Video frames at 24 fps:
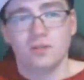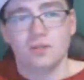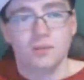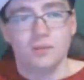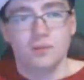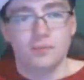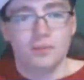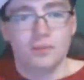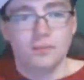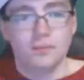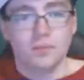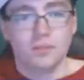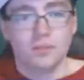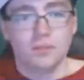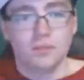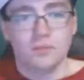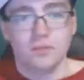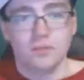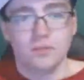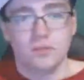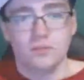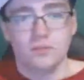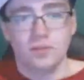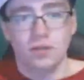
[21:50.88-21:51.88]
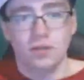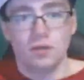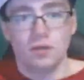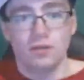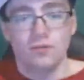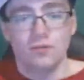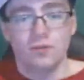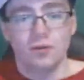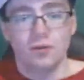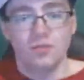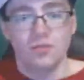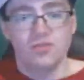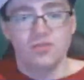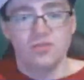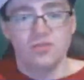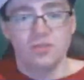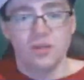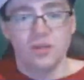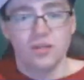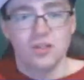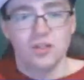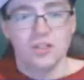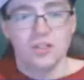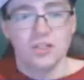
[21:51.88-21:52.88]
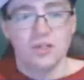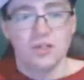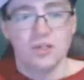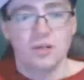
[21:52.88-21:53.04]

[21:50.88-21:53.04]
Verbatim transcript: Oh, I'm gonna... Here we go, the final stretch.